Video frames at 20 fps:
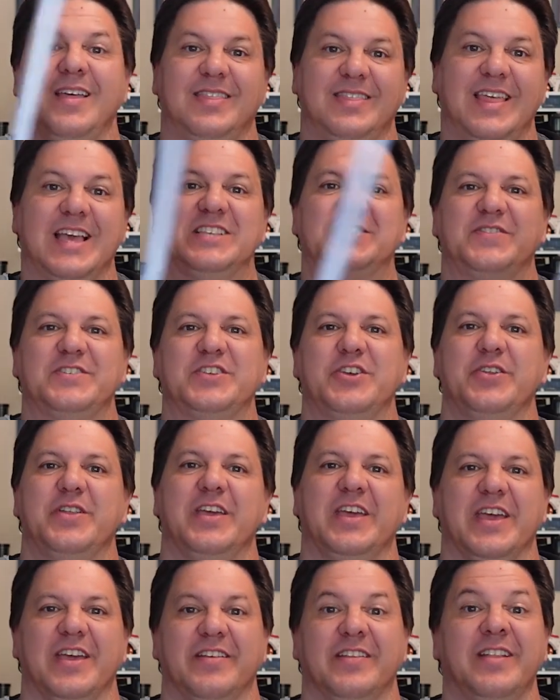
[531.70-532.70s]
Thanks for
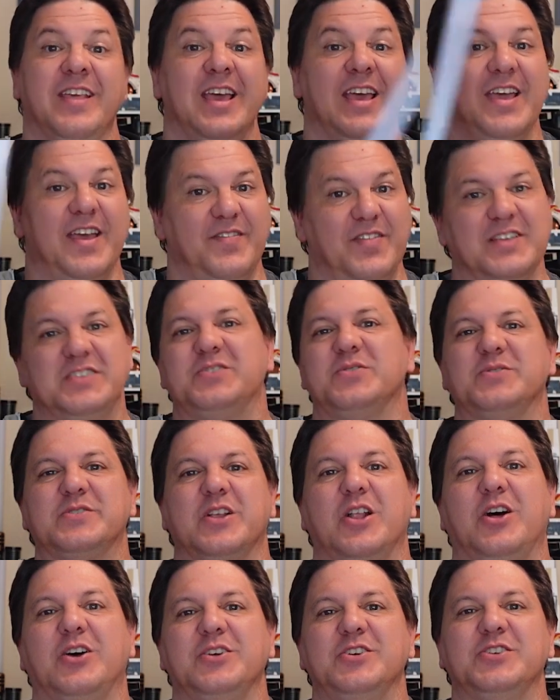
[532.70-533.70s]
tuning in. If this was
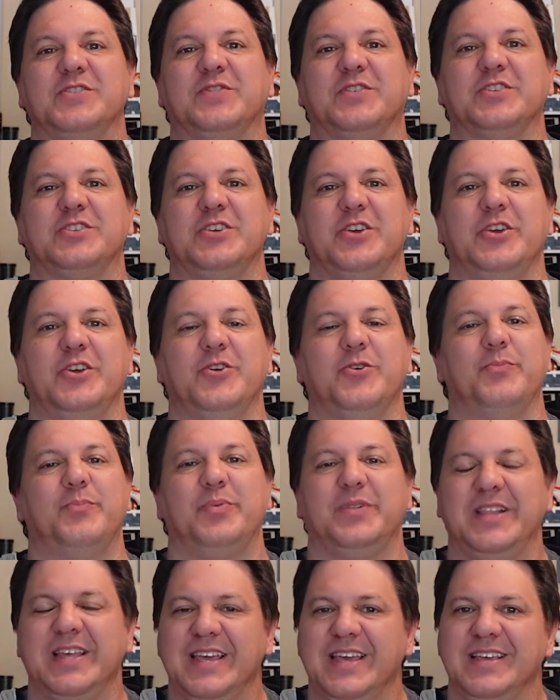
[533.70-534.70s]
at all useful to you,
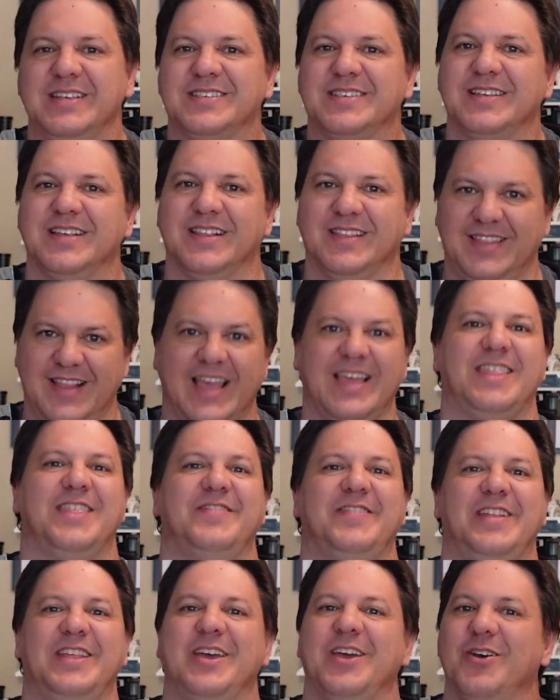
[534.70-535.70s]
please like
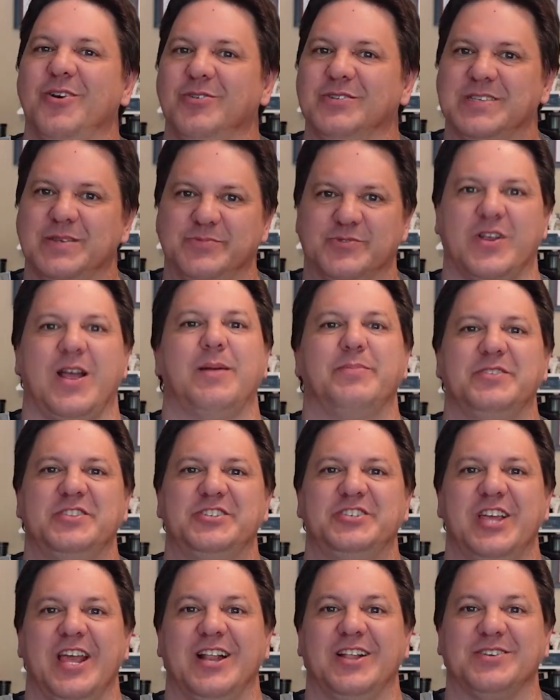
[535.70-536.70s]
the video, subscribe to the
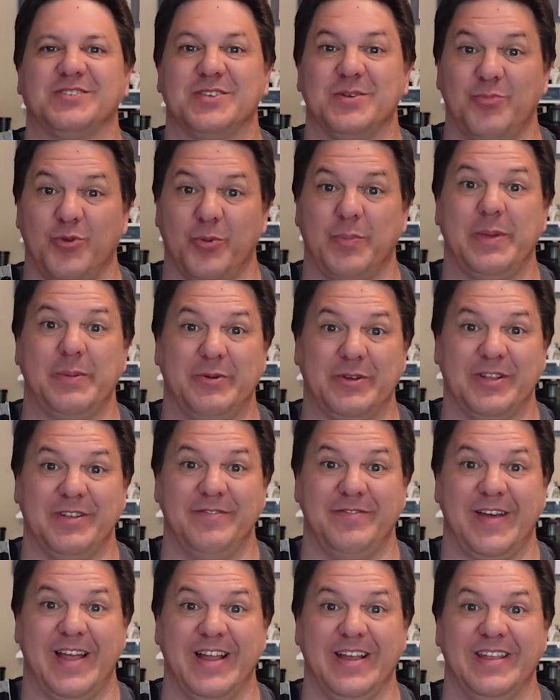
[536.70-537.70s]
channel so more people
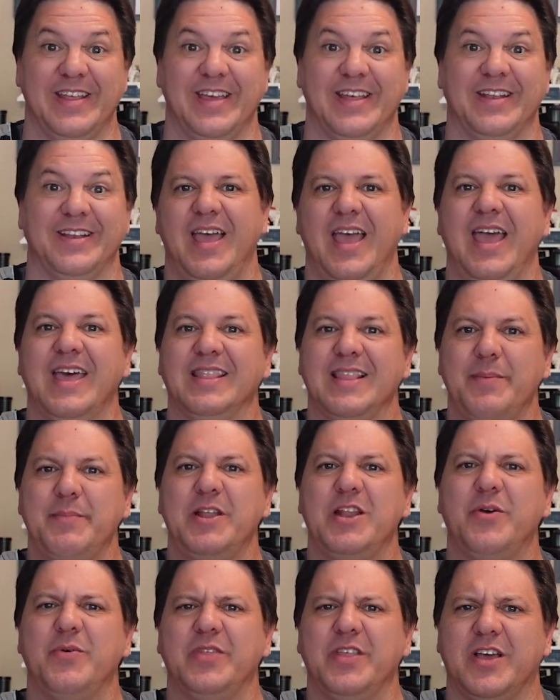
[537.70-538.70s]
can find it, and let
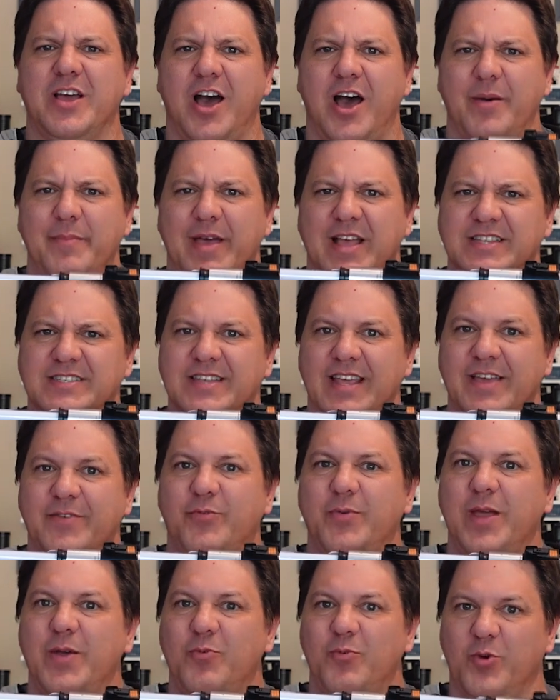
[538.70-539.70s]
me know in the comments,
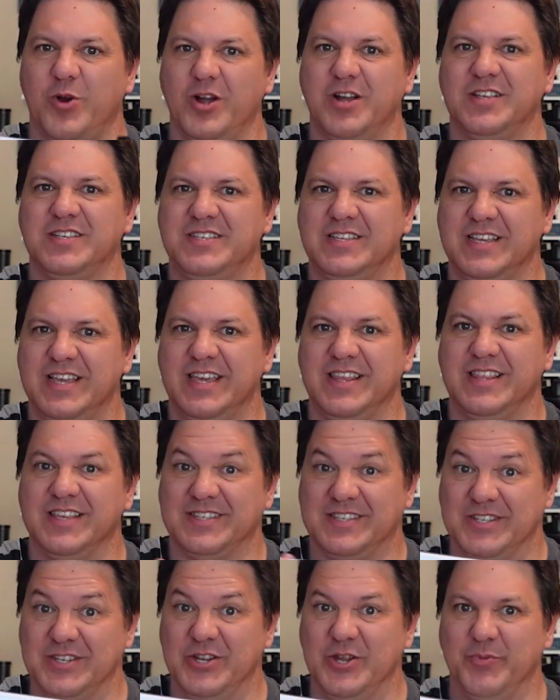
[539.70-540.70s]
if we were to see
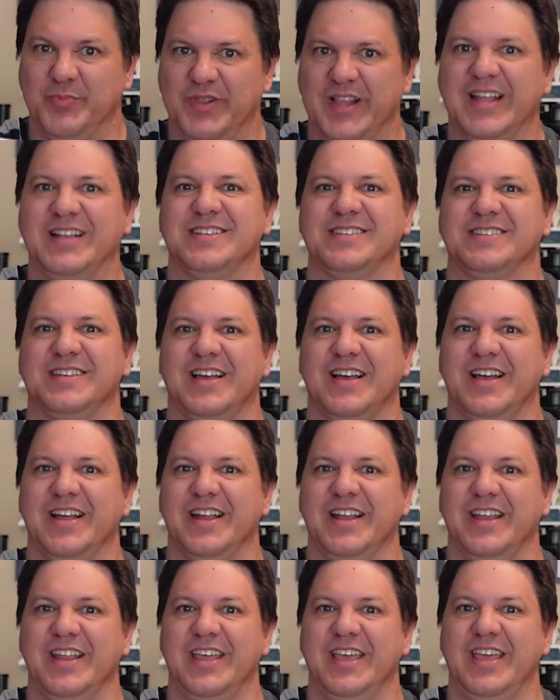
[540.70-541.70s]
this new blade
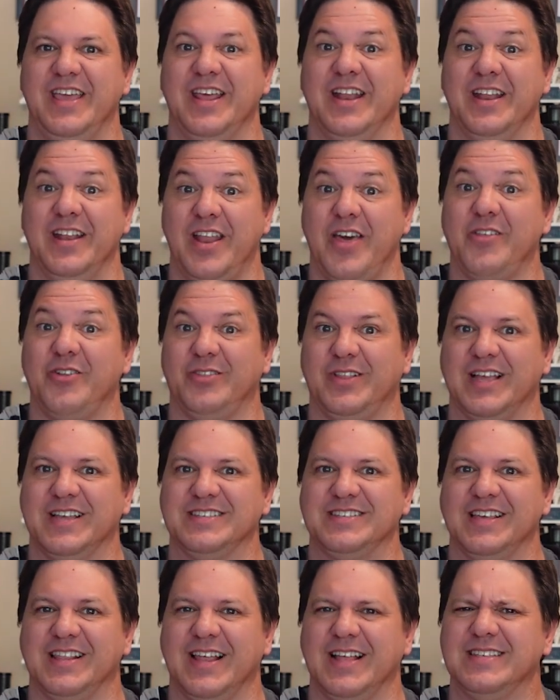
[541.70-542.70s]
design in another
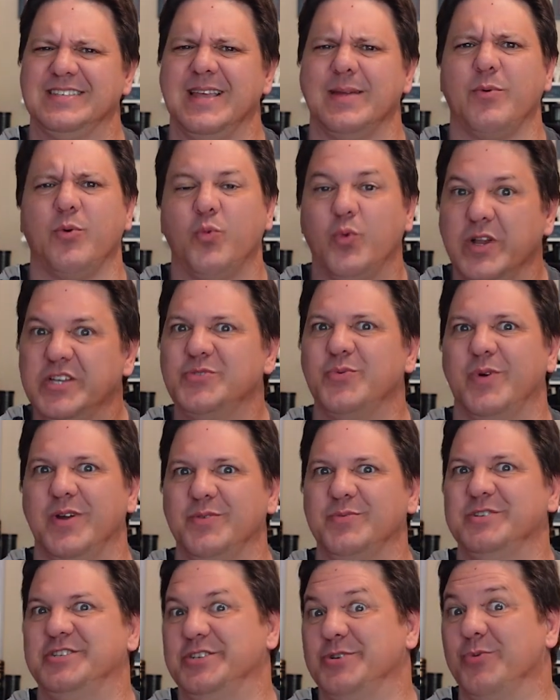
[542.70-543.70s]
Legacy lightsaber, which
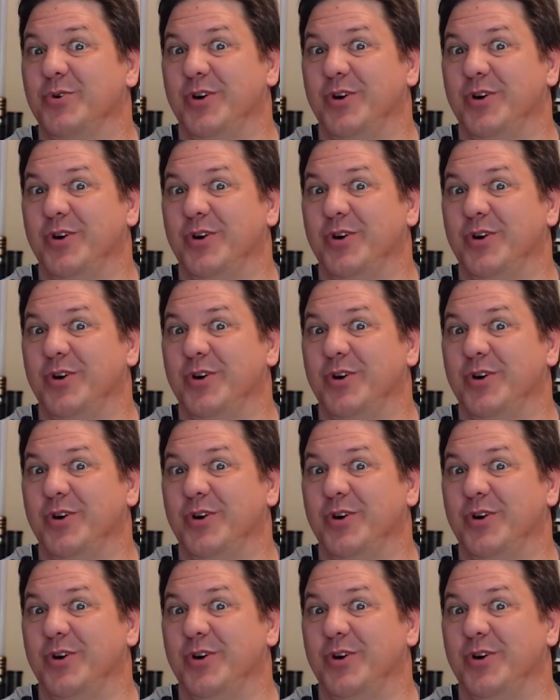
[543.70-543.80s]
one would you